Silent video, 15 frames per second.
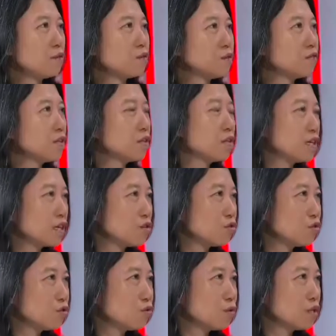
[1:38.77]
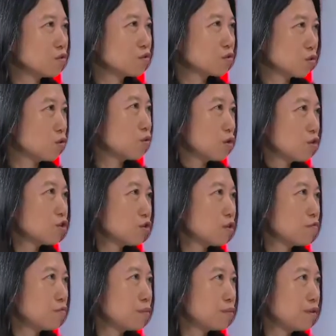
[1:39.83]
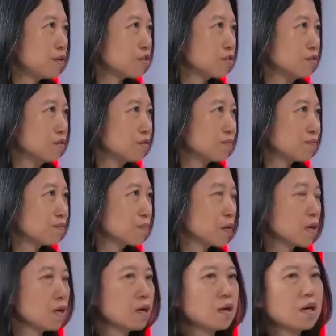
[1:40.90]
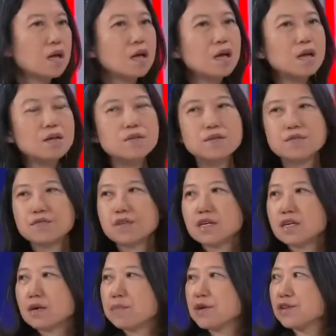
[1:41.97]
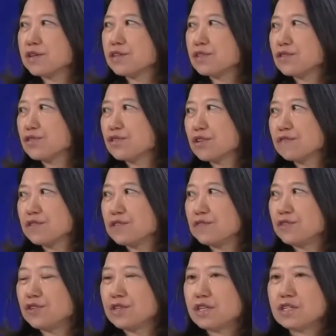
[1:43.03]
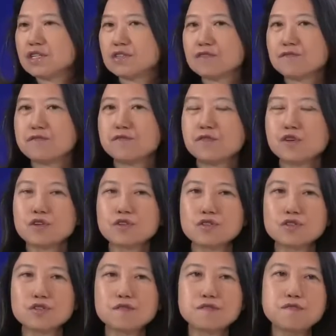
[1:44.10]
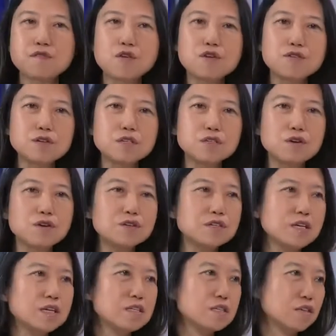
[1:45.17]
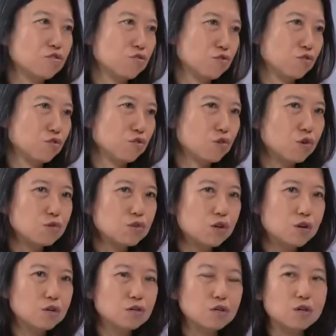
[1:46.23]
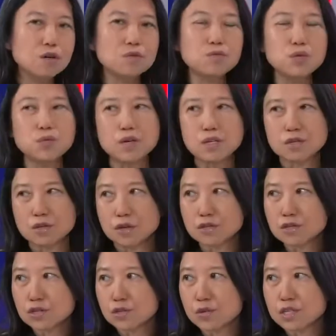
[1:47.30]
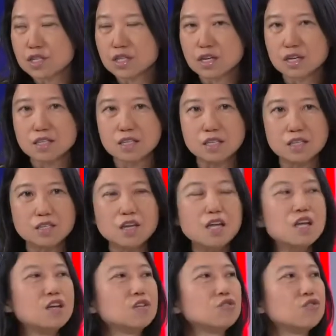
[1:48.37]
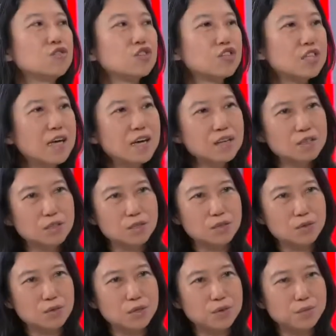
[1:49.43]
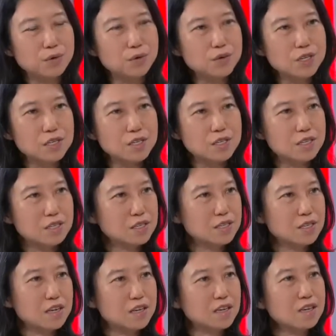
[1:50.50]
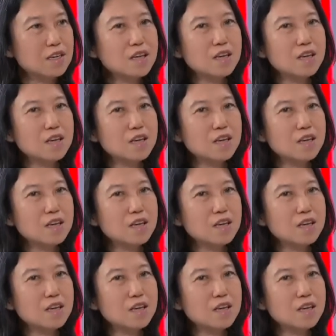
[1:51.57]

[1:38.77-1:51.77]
only thing they can do is coercion and repression. The American Conservative Union is the first foreign organization to go to Hong Kong. We went in August 2019 to stand with the protesters there.